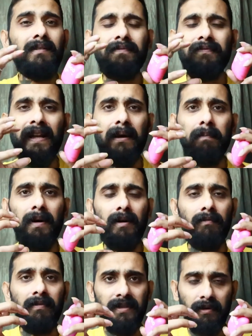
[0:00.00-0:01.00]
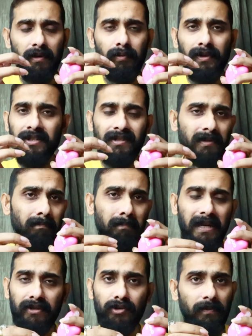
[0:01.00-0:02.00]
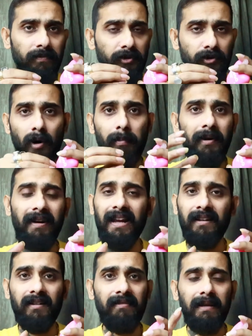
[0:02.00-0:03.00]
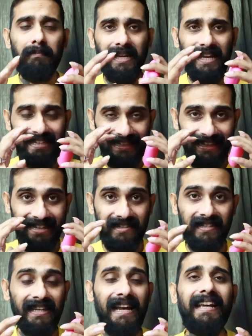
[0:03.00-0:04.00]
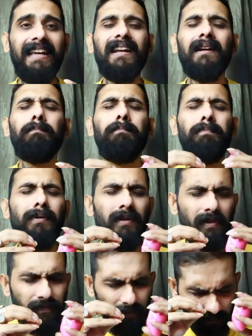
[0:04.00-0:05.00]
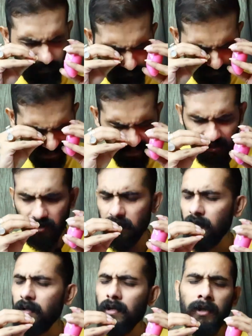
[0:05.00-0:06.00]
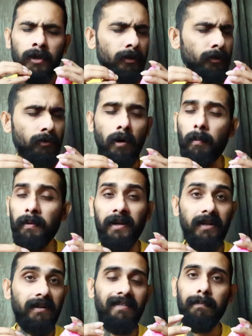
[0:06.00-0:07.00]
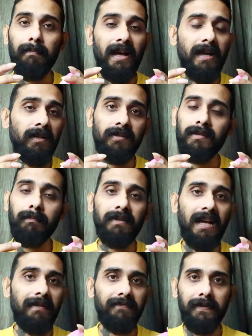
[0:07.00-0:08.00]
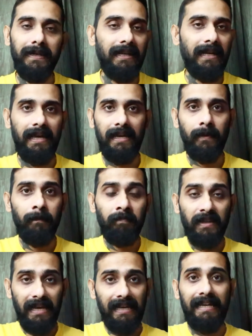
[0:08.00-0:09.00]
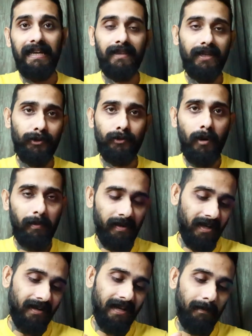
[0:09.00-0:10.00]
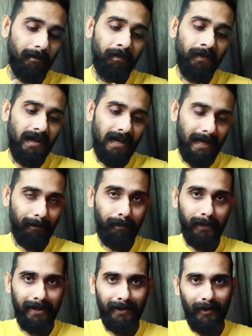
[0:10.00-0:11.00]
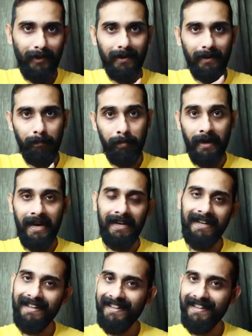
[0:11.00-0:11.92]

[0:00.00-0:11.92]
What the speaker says: flavor which is a mix of strawberry and cream. Like in exhale, I get a beautiful fresh strawberry cream. I sometimes feel like I'll get that strawberry cream and put it on bread